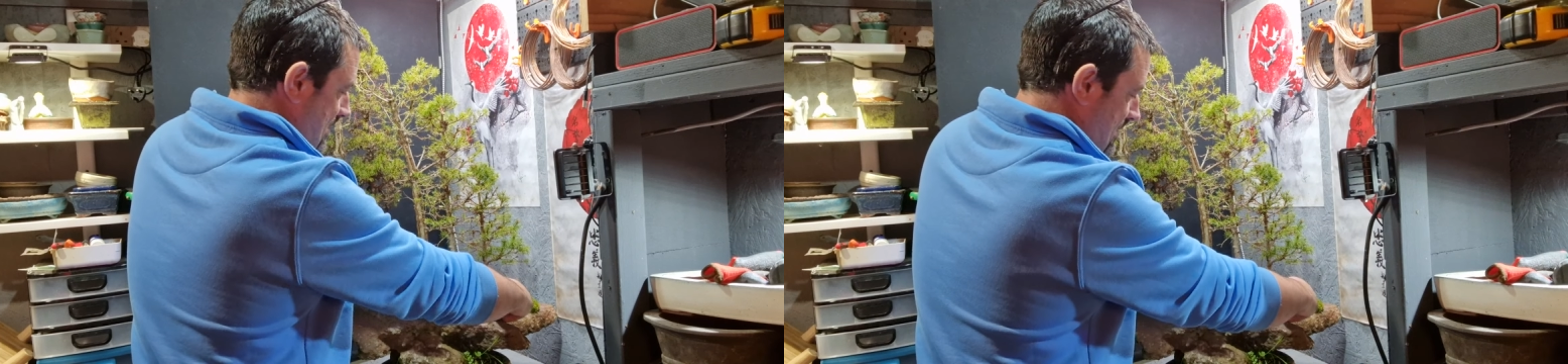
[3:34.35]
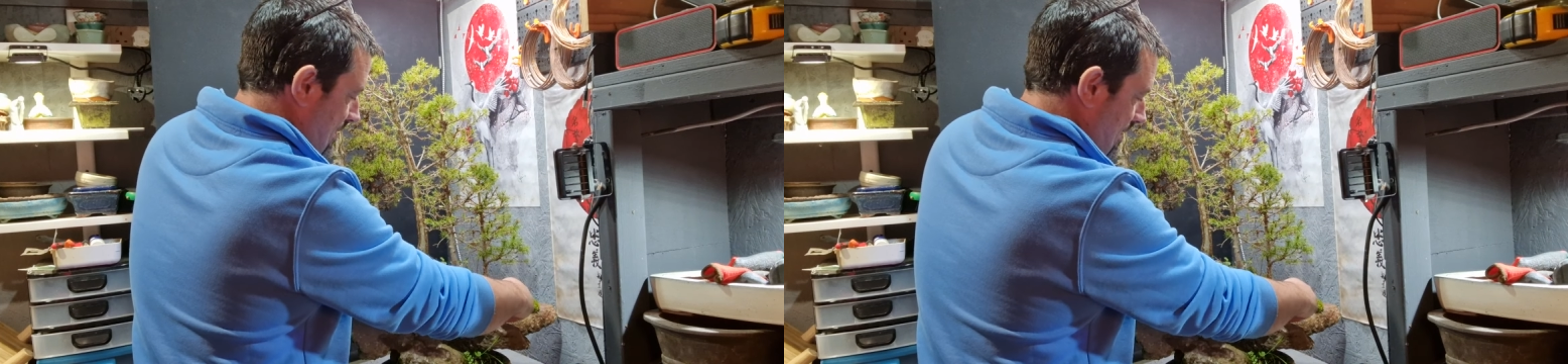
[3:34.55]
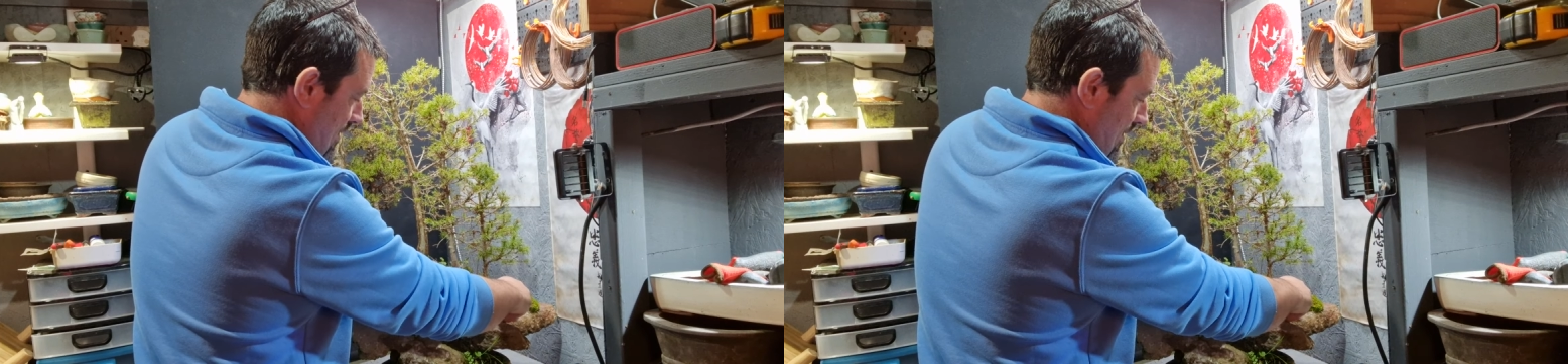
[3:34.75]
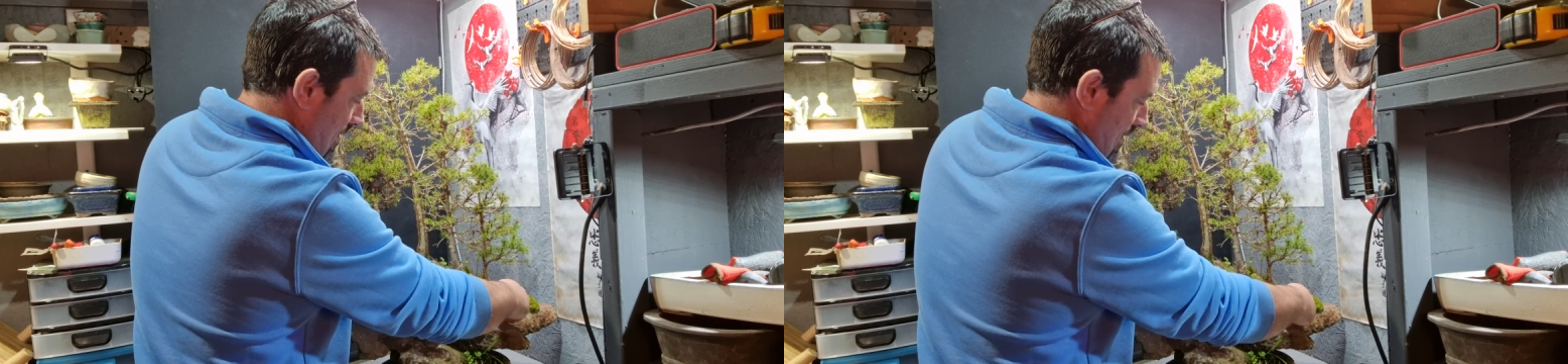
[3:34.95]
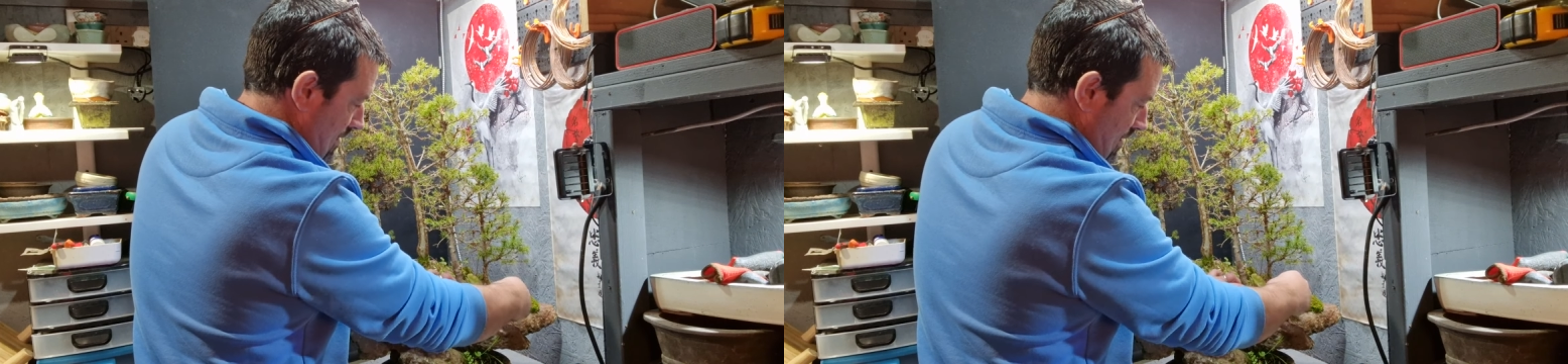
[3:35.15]
is
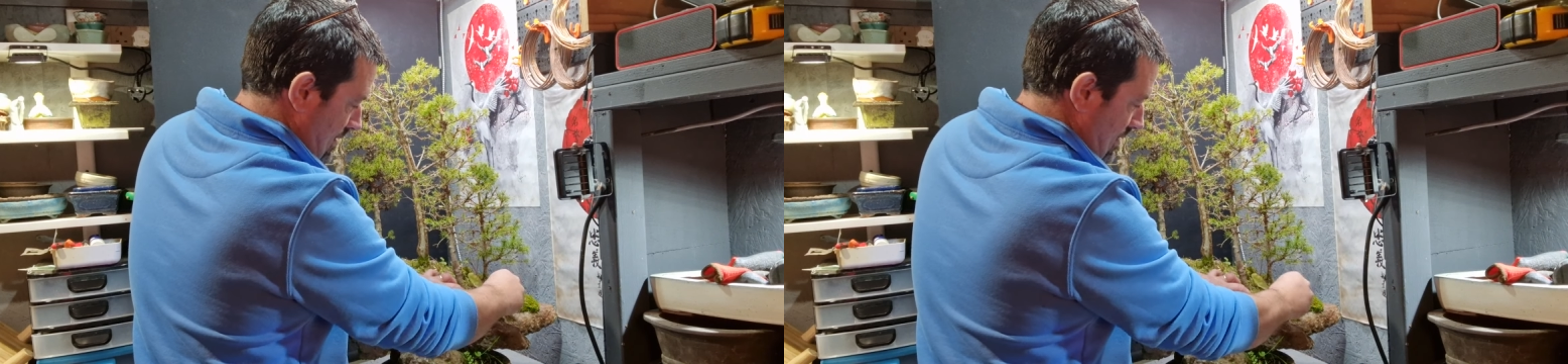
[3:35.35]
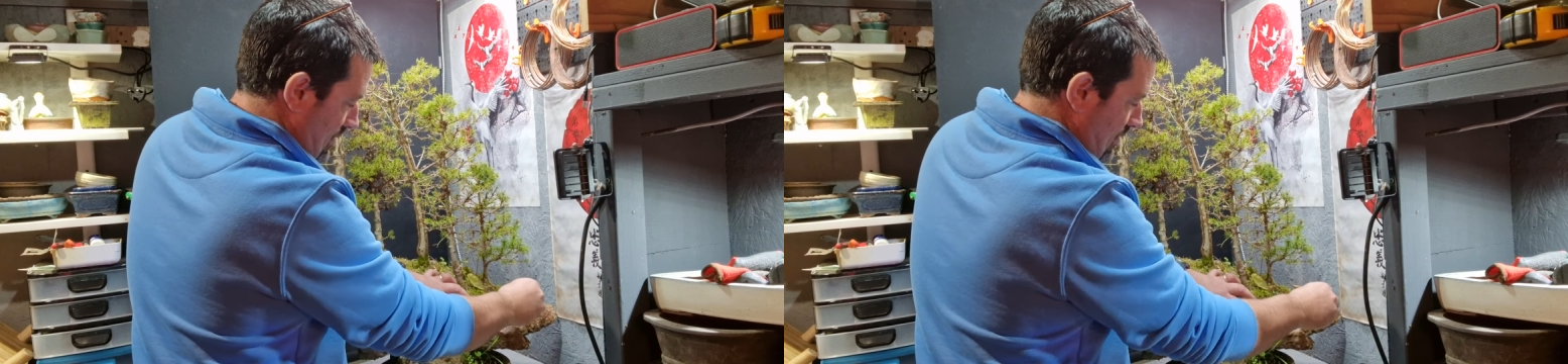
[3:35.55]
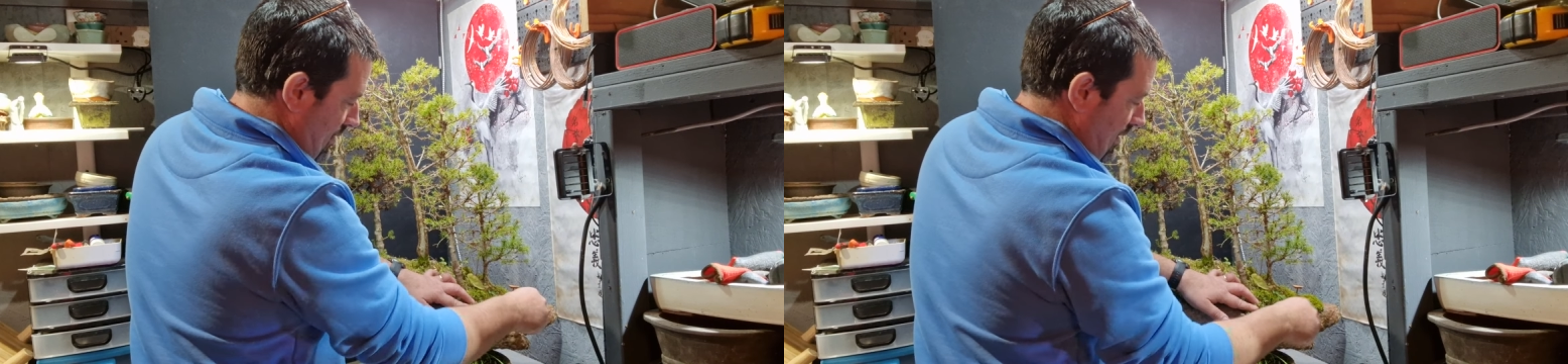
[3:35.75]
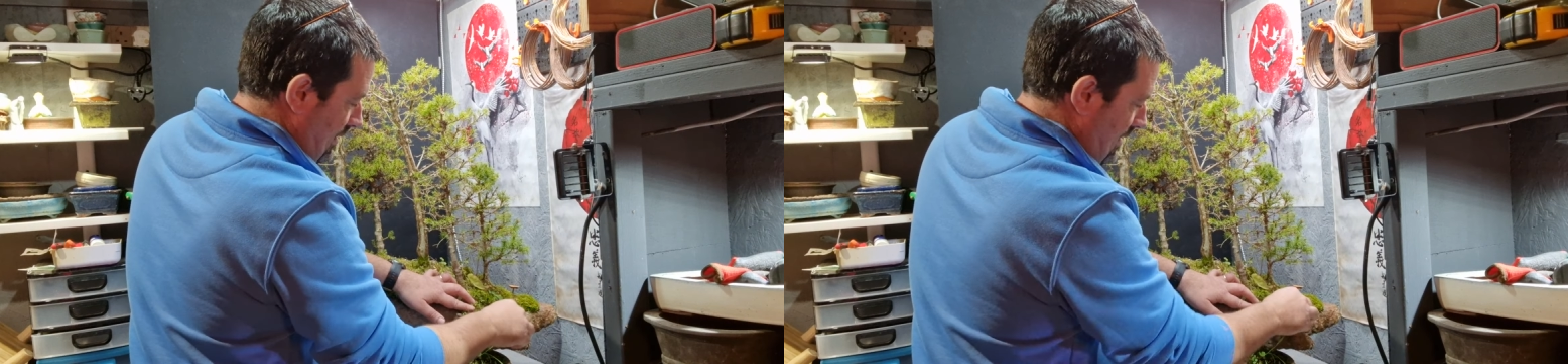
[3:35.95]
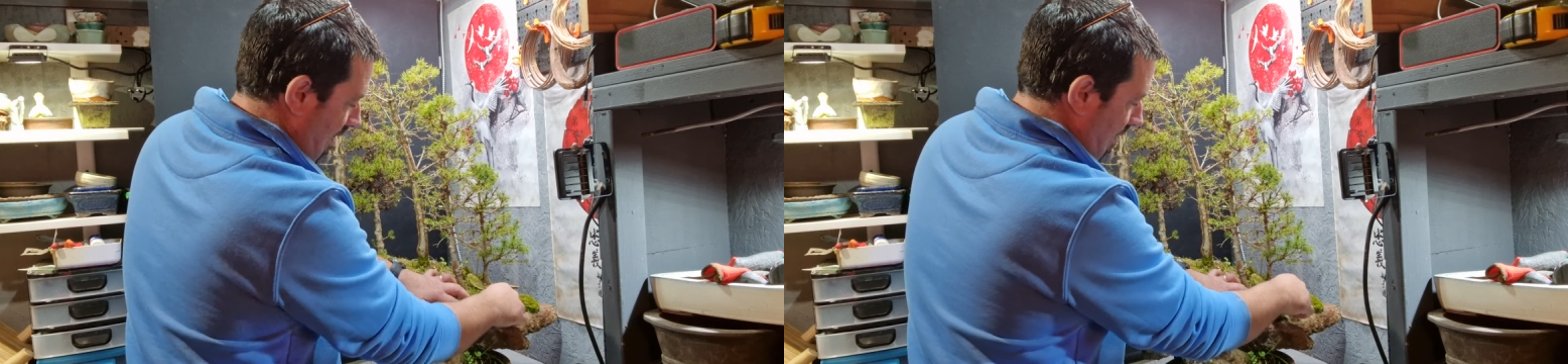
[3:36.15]
done
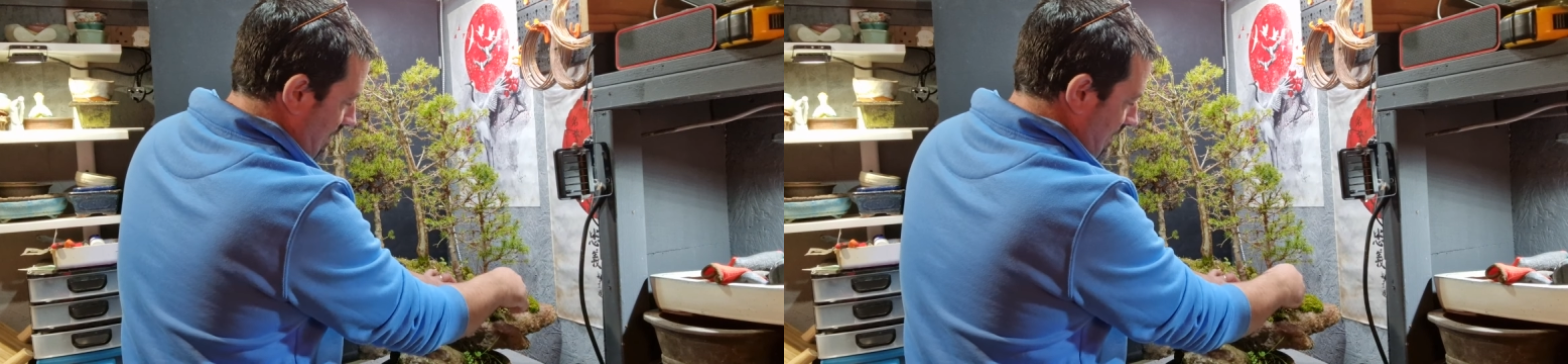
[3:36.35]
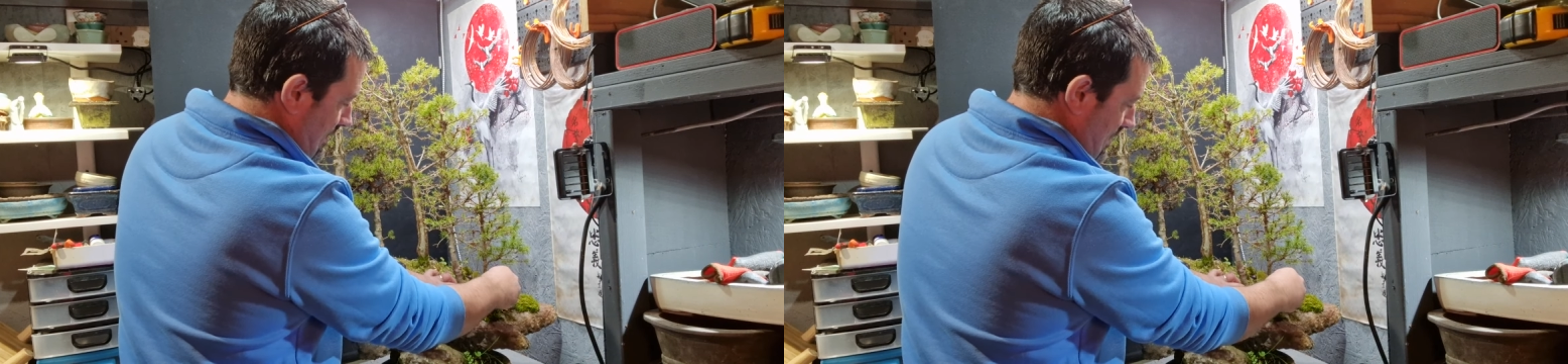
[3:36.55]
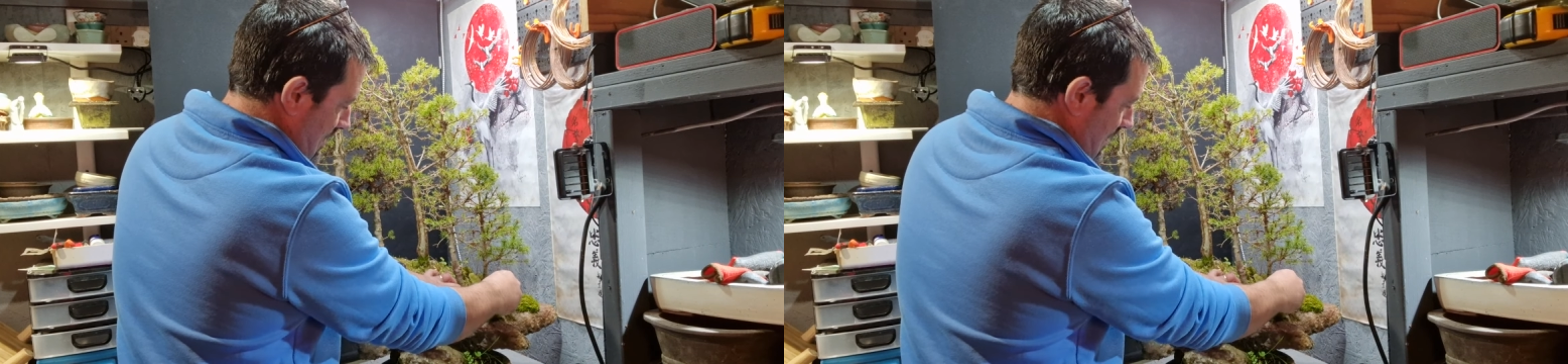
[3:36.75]
like that, it's